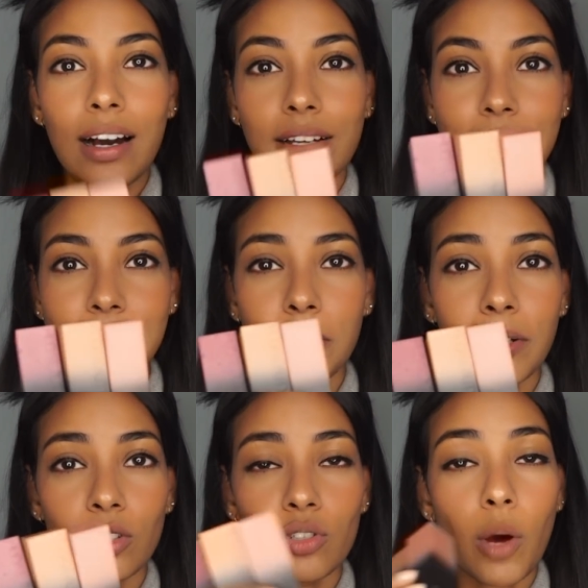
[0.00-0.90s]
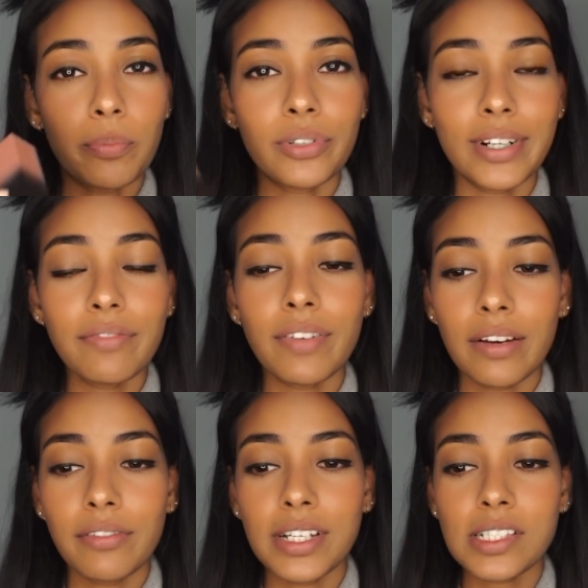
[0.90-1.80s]
These are my top 3
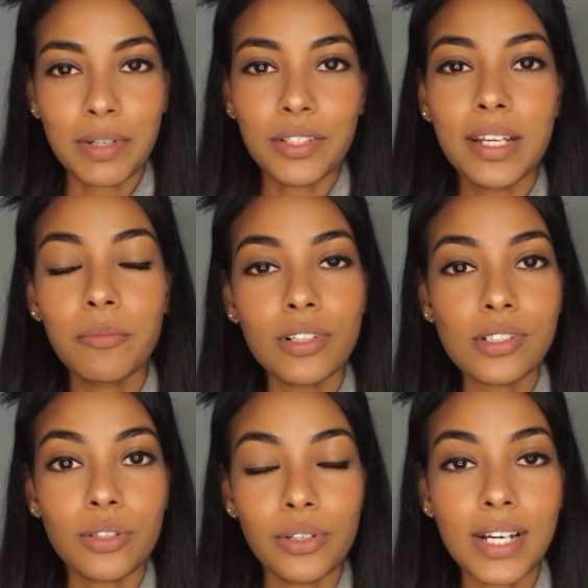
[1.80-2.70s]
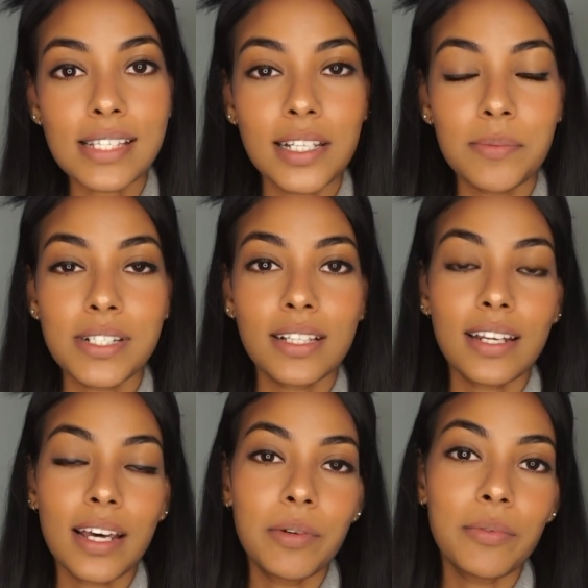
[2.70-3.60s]
favorites. But today I'm going to show you guys a lipstick that
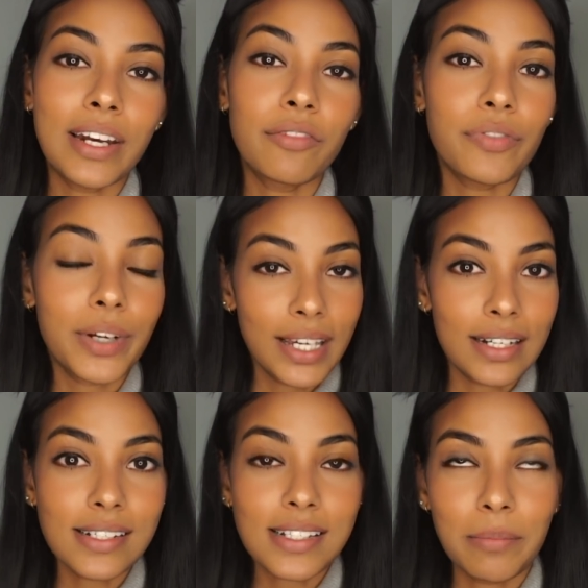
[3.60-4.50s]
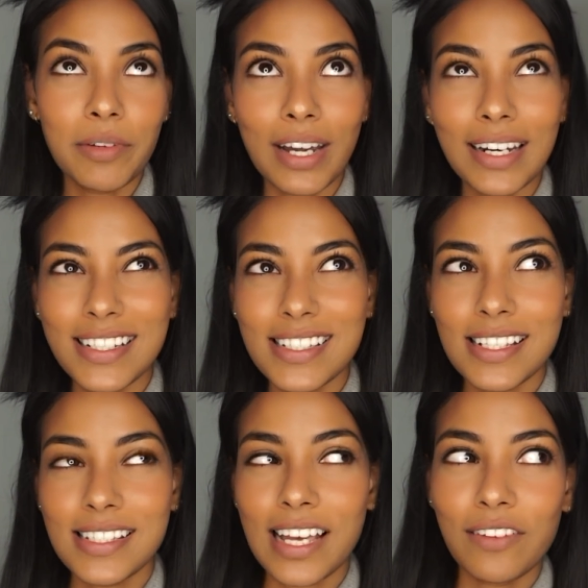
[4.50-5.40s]
I've been wearing for years. I've been wearing it
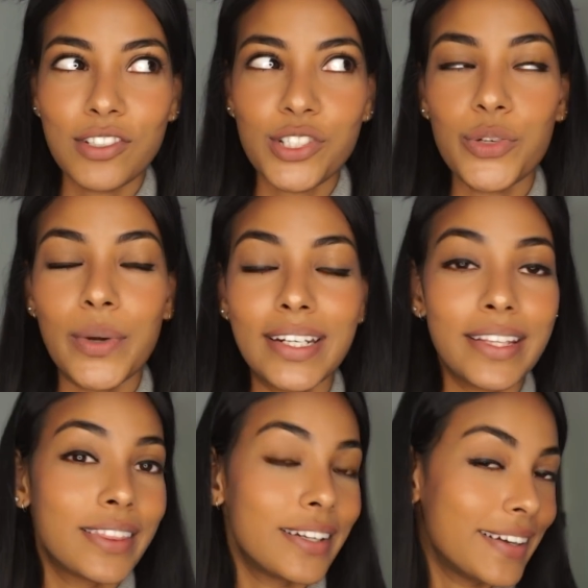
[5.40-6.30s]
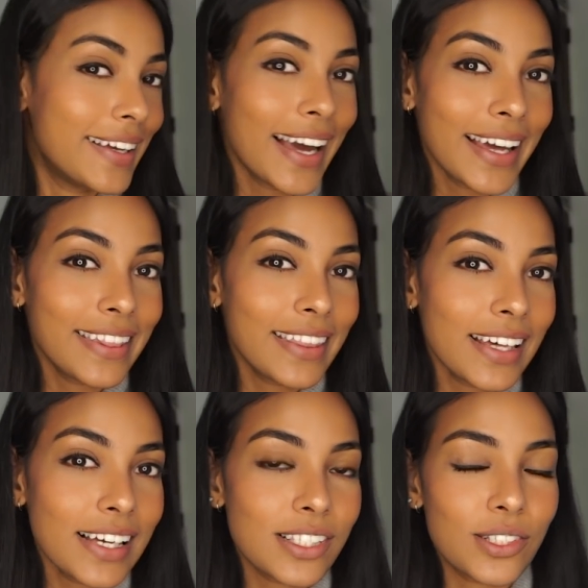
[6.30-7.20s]
since I was 23, I
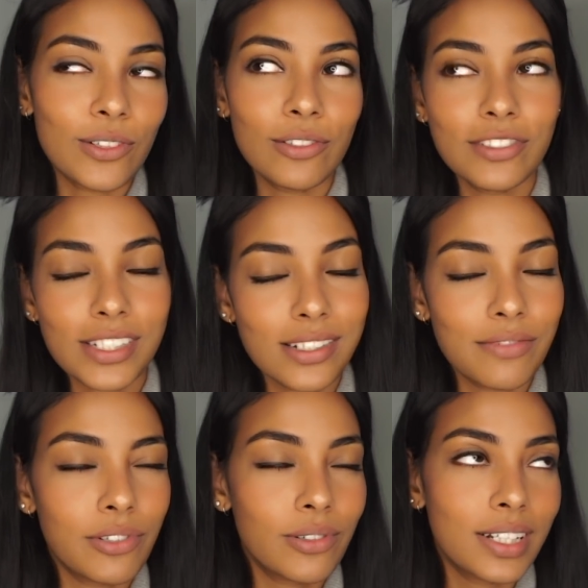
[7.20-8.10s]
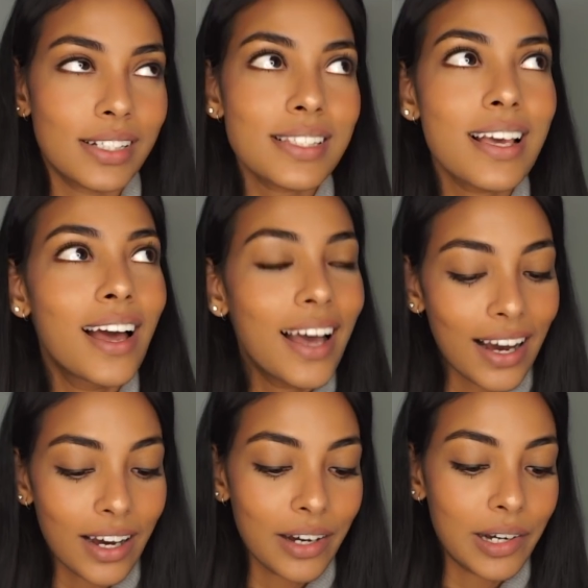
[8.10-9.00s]
think, so just a few years.
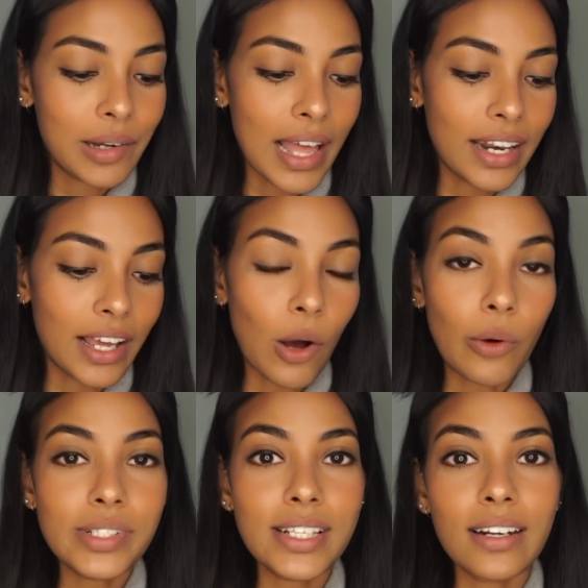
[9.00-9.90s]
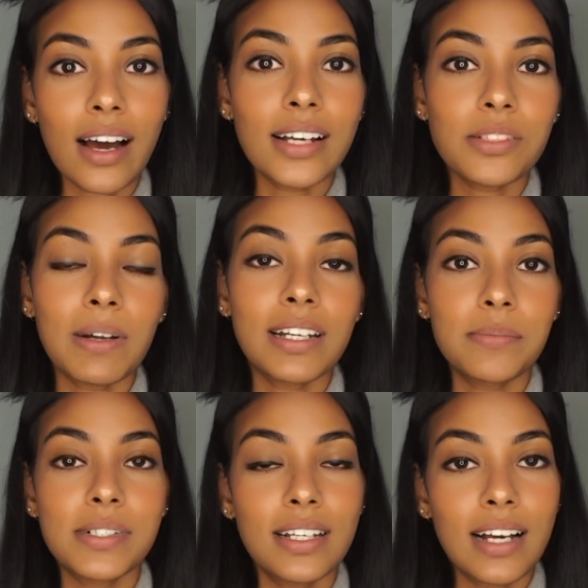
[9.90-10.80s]
And I always get asked what
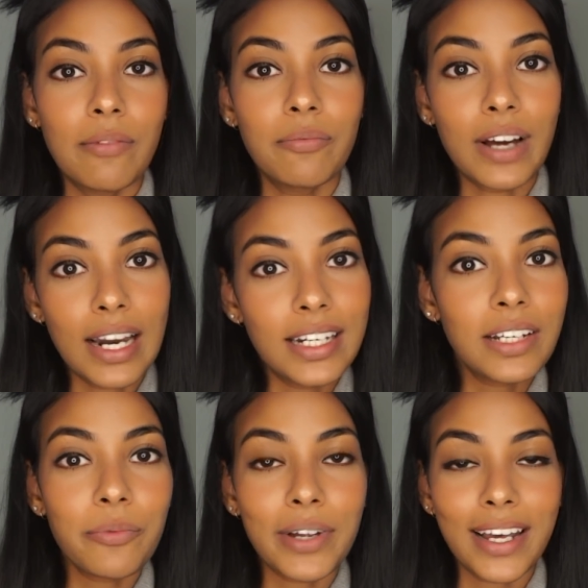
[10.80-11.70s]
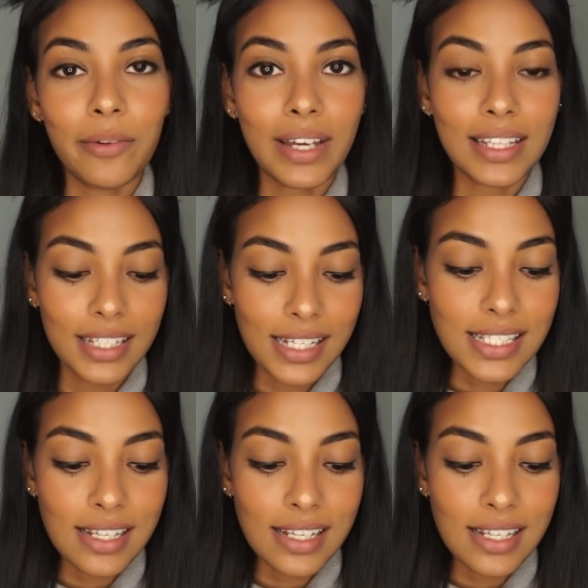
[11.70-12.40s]
lipstick I'm wearing when I wear this.